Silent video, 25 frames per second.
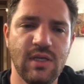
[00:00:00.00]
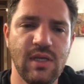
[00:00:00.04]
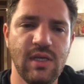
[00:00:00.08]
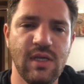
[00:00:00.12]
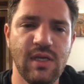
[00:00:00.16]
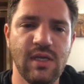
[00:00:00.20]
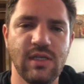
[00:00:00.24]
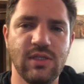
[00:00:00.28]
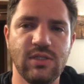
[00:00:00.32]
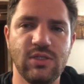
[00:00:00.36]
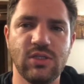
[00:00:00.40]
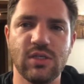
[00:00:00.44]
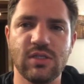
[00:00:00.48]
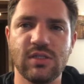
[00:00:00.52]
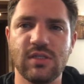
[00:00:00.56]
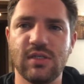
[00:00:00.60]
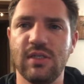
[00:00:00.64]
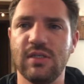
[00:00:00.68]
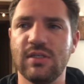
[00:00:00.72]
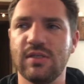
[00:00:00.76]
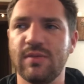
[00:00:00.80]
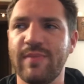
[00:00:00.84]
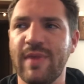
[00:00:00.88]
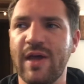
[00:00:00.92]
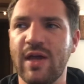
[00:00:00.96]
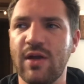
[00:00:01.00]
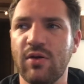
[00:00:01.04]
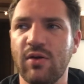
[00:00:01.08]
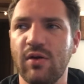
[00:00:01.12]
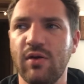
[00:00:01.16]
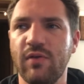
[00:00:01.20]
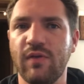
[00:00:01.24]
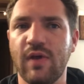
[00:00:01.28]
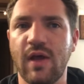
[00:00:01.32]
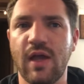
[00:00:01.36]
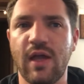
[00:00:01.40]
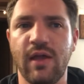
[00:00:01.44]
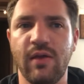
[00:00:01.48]
It just is a matter of
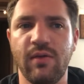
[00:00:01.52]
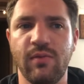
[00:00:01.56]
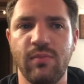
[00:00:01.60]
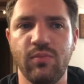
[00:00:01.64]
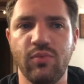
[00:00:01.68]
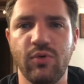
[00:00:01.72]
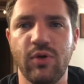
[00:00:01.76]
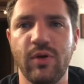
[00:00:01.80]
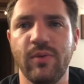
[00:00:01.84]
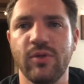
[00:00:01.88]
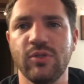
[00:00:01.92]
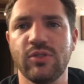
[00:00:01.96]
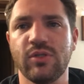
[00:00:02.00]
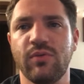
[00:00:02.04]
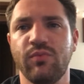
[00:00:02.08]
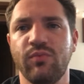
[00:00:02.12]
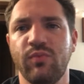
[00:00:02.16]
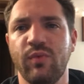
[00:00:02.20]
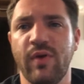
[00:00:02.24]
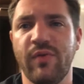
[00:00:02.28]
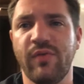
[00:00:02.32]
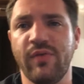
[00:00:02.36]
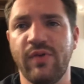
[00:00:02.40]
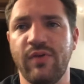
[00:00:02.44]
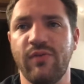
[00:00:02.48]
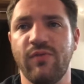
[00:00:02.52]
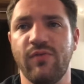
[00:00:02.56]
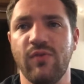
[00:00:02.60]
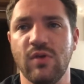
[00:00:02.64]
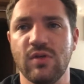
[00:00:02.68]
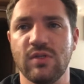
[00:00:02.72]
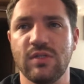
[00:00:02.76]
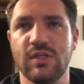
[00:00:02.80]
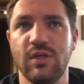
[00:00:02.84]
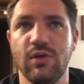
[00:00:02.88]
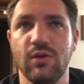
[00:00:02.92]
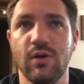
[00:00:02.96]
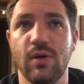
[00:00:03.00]
I'm revving first
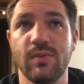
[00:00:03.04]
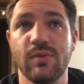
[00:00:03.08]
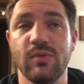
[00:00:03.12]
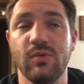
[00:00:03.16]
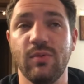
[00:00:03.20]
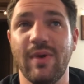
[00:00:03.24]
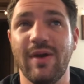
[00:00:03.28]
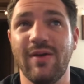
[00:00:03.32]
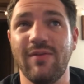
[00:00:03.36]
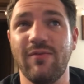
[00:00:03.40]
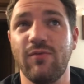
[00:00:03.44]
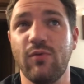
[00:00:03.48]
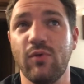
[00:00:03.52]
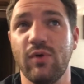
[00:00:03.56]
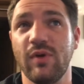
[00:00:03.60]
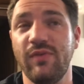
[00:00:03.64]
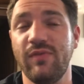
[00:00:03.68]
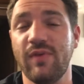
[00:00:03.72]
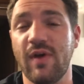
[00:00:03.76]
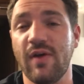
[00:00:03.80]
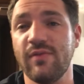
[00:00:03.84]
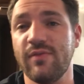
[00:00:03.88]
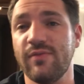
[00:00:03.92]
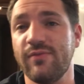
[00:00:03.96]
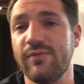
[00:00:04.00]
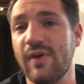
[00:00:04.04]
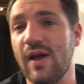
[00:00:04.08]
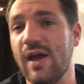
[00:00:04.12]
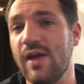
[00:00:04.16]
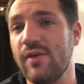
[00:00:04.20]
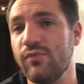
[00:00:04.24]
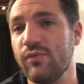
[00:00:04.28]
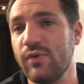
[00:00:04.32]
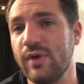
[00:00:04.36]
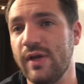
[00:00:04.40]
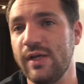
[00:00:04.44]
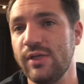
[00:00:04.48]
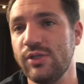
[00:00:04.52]
gear up to about 45 to 5
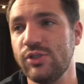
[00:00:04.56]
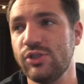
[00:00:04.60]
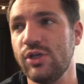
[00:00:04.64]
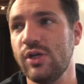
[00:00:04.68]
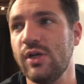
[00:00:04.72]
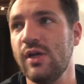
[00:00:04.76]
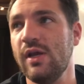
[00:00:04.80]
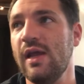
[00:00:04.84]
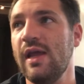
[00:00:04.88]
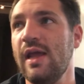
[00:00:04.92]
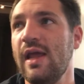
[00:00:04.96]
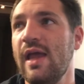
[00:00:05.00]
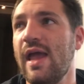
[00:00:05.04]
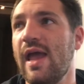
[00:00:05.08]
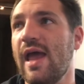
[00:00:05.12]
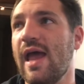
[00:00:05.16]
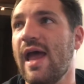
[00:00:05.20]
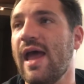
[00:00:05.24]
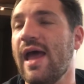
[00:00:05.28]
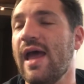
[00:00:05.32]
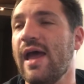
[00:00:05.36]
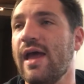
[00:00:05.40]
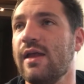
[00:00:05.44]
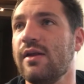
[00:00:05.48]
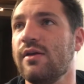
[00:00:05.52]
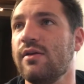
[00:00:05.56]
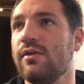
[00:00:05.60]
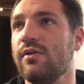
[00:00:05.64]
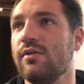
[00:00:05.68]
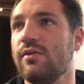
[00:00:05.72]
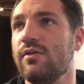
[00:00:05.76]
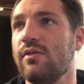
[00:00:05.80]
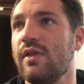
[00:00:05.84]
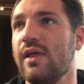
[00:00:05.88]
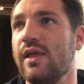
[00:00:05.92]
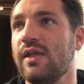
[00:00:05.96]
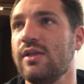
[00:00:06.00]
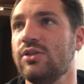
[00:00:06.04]
range, and
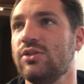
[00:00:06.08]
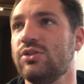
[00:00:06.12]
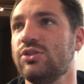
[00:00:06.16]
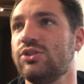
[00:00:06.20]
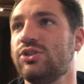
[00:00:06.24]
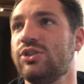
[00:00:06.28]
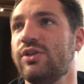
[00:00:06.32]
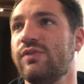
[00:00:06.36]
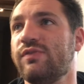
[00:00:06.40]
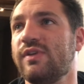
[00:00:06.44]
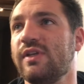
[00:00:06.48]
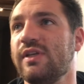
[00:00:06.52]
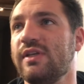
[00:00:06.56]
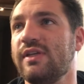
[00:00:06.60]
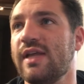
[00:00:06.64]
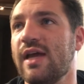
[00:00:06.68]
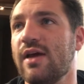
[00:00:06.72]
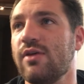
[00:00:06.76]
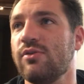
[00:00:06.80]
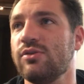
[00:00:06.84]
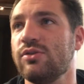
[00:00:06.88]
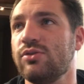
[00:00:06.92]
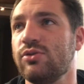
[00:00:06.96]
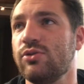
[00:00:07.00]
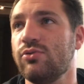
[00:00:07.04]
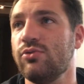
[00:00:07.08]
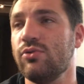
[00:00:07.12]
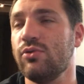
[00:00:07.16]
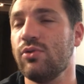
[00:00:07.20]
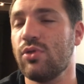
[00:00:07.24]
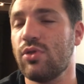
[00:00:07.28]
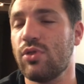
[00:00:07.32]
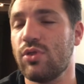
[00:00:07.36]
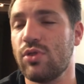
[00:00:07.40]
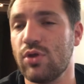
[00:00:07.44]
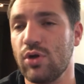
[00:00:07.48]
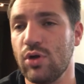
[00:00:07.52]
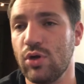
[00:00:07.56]
then shifting down to
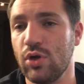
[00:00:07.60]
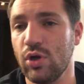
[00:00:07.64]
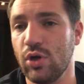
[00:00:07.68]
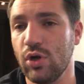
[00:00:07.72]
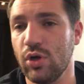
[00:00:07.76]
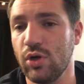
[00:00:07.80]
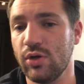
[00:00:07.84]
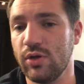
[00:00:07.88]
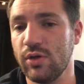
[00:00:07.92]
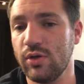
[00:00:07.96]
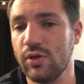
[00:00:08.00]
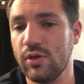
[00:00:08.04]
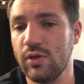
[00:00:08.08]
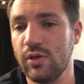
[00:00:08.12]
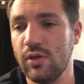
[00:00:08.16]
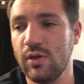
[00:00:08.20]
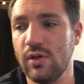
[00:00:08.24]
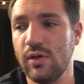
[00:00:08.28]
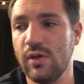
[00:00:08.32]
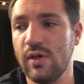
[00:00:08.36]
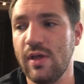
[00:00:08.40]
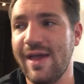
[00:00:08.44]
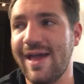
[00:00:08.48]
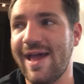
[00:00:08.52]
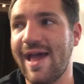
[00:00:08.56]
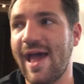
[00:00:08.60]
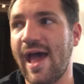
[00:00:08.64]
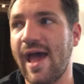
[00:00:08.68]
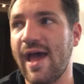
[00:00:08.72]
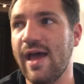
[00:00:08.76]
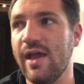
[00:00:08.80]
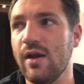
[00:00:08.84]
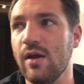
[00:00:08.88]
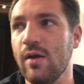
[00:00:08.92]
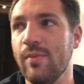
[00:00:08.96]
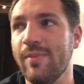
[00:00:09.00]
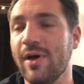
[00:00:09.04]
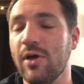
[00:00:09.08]
third
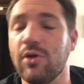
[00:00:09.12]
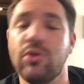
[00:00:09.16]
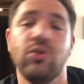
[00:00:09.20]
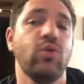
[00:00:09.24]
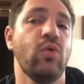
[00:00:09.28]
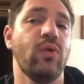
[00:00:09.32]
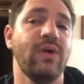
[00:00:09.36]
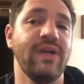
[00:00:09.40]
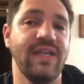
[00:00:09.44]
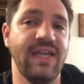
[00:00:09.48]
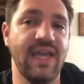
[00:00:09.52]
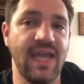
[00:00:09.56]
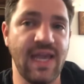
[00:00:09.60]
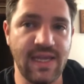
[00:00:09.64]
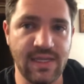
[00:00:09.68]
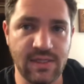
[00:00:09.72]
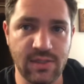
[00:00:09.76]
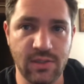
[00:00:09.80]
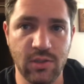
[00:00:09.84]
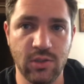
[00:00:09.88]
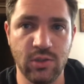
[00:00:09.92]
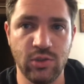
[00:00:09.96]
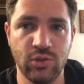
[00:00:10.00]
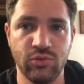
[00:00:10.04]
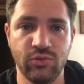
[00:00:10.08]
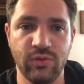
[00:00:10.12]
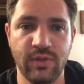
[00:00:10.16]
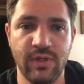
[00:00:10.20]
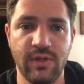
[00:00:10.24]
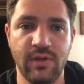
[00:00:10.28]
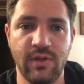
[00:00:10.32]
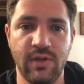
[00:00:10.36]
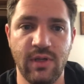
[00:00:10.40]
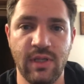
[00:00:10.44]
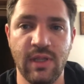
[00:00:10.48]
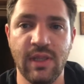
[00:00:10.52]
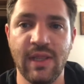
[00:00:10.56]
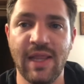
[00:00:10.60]
at about 2800
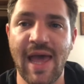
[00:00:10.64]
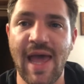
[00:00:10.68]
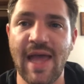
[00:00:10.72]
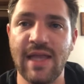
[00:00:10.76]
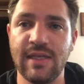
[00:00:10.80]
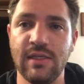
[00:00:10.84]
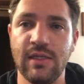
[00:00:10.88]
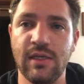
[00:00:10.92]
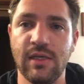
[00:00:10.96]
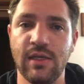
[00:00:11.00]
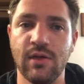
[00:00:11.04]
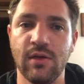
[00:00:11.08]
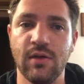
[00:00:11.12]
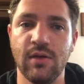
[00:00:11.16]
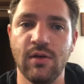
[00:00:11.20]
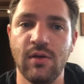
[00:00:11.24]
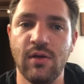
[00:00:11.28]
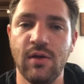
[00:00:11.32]
in that gear.